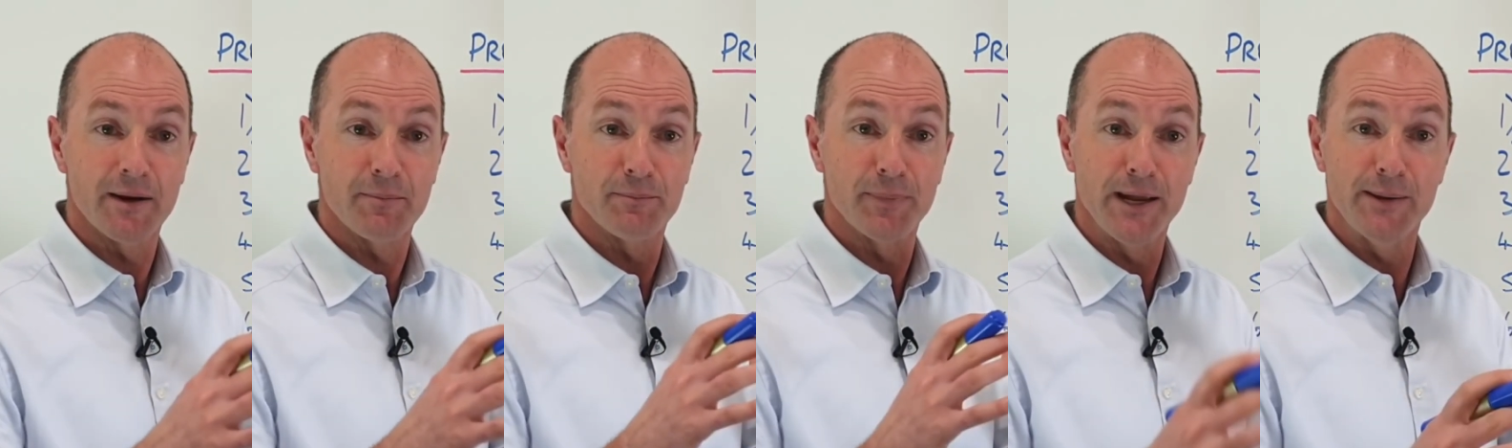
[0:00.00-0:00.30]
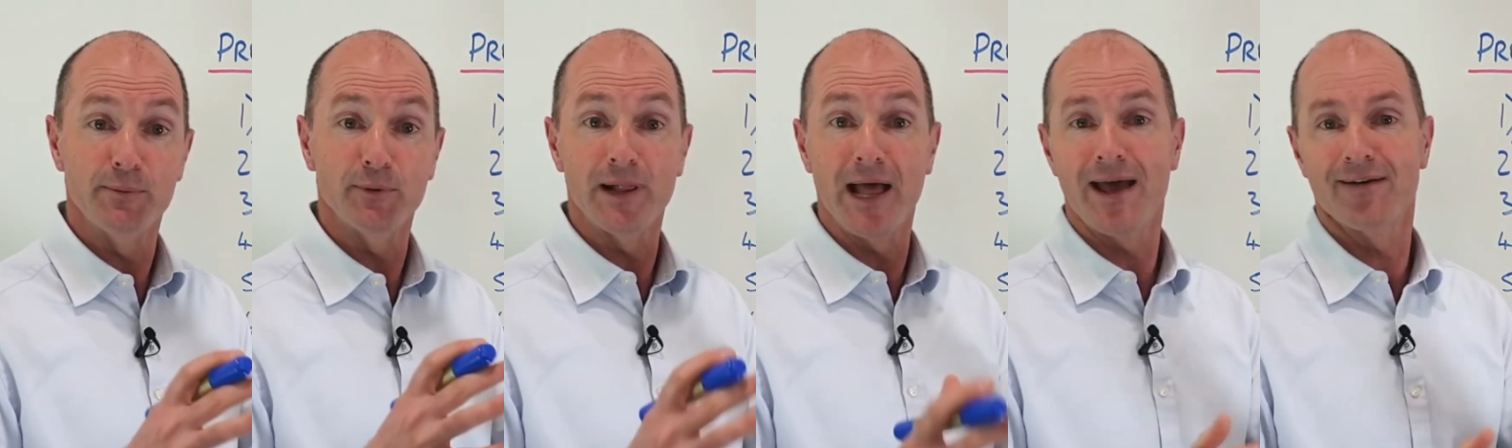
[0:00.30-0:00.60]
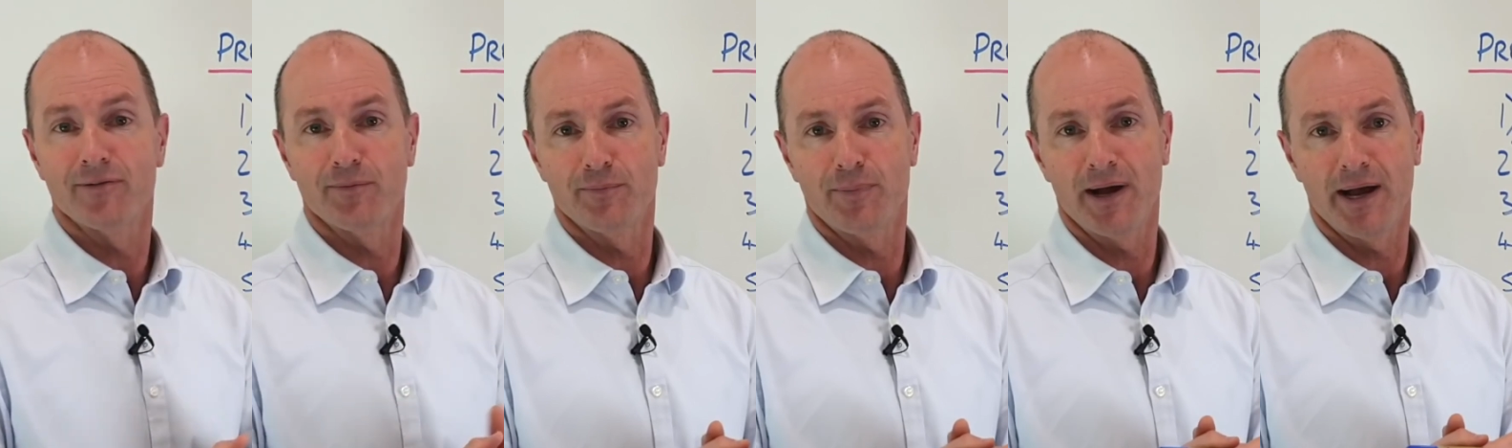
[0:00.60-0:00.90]
and people
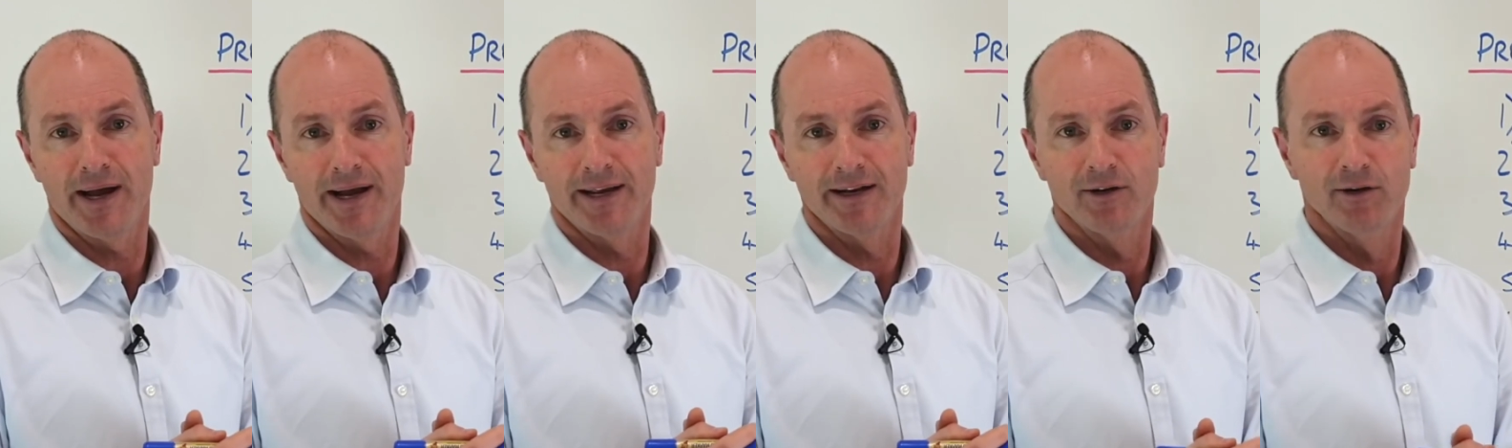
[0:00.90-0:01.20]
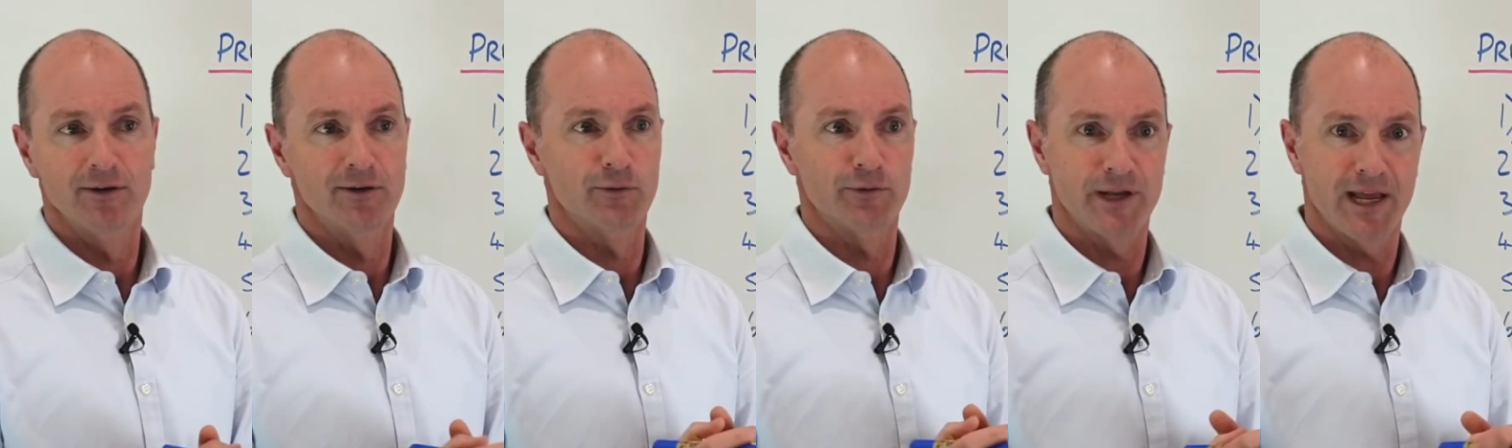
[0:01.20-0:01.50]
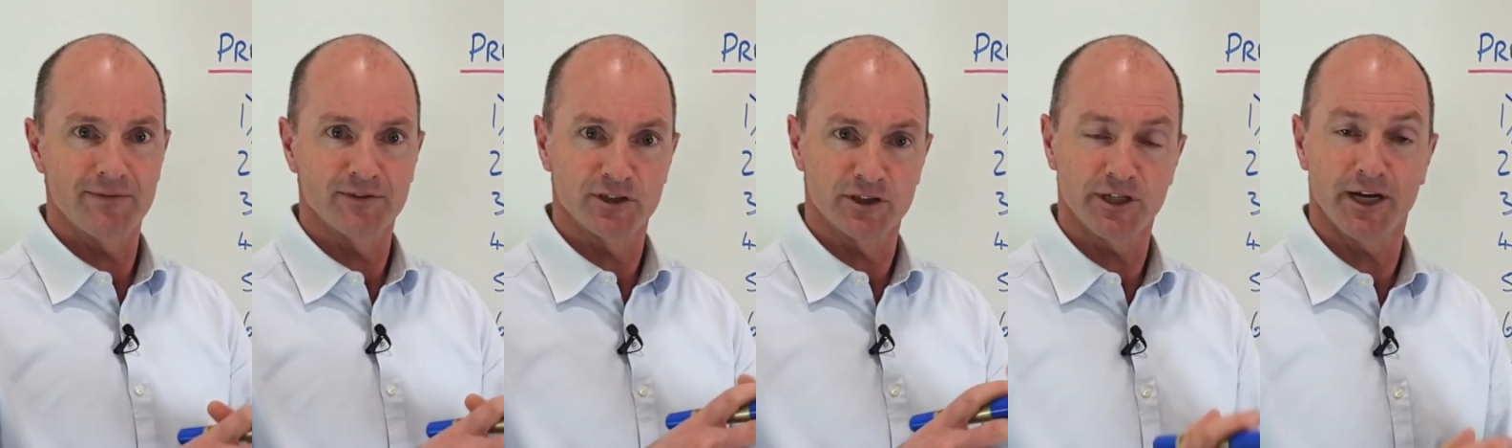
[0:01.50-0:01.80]
haven't paid or you
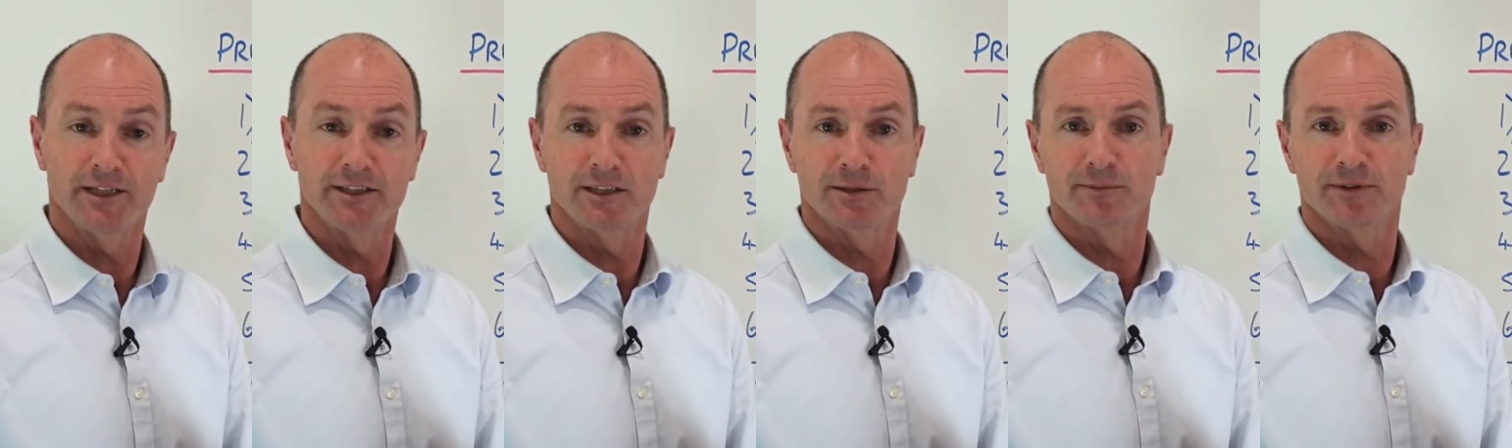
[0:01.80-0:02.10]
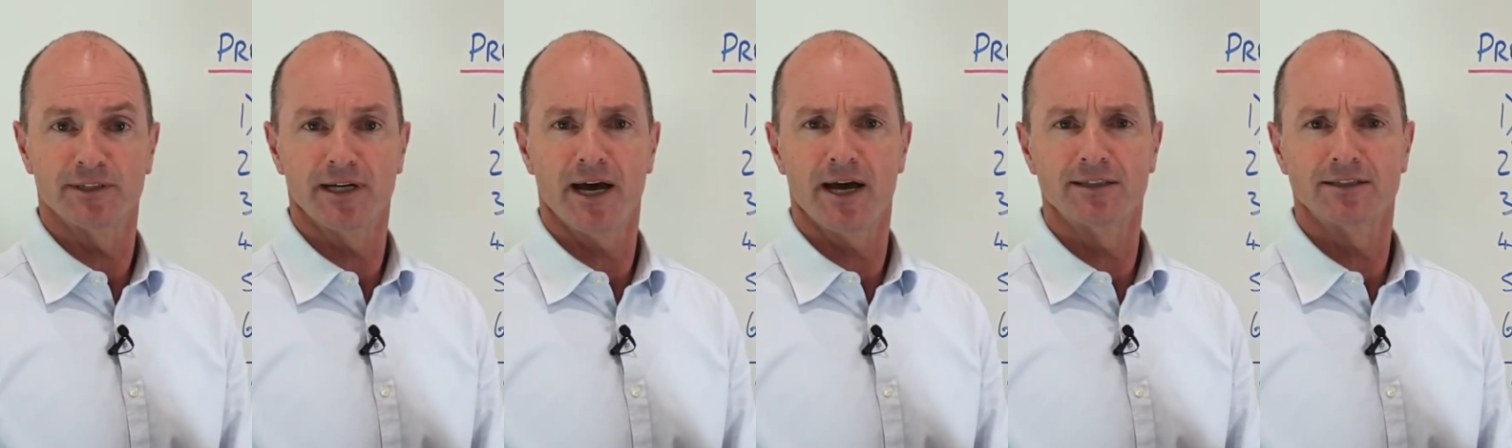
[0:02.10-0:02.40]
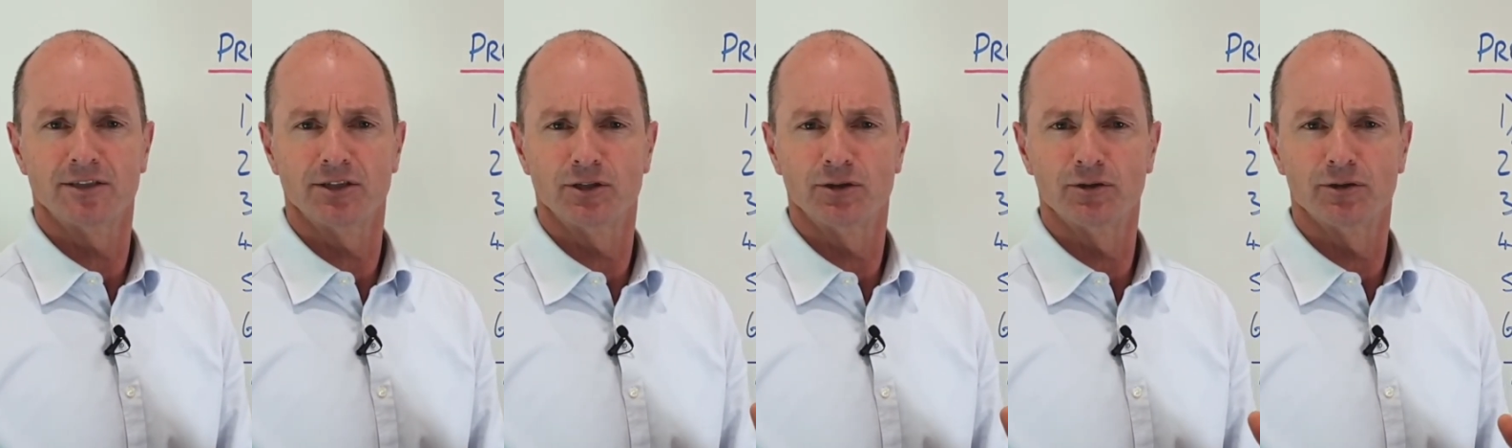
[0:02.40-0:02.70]
haven't chased them as hard
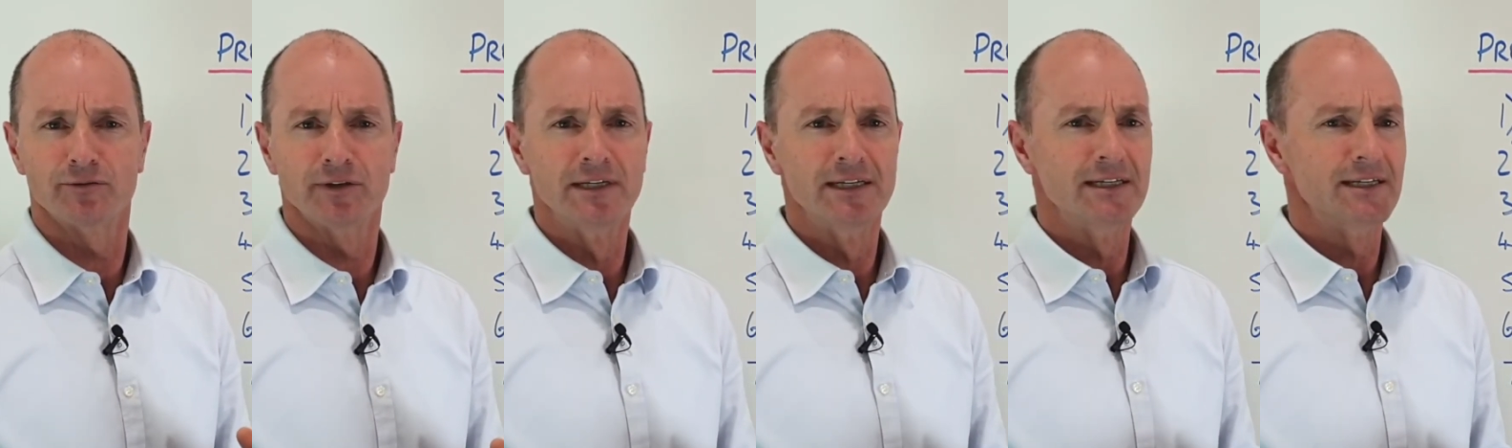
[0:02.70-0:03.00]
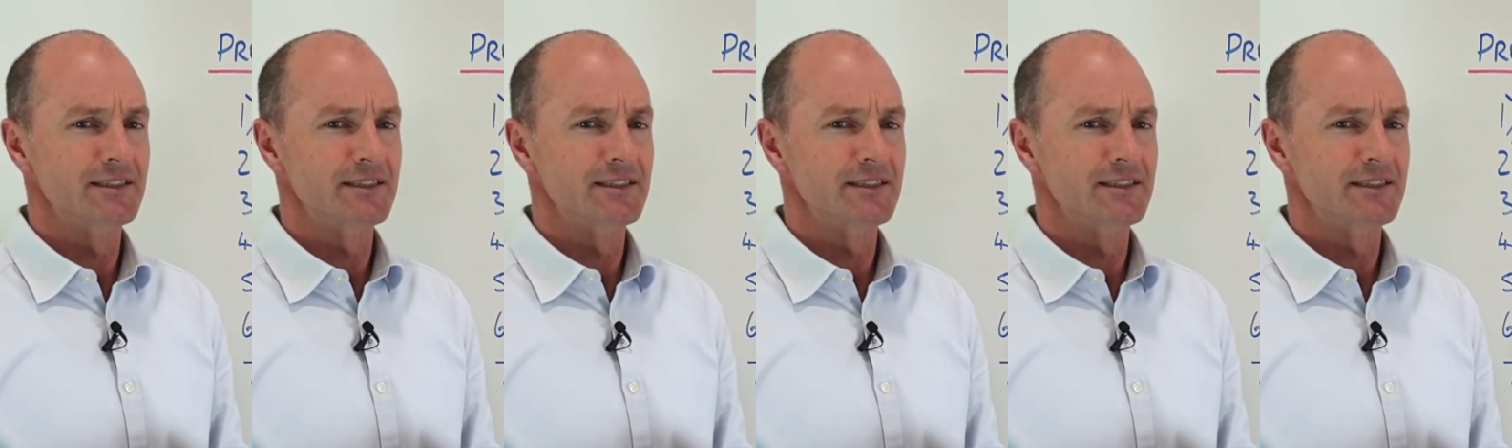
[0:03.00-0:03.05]
as you should have.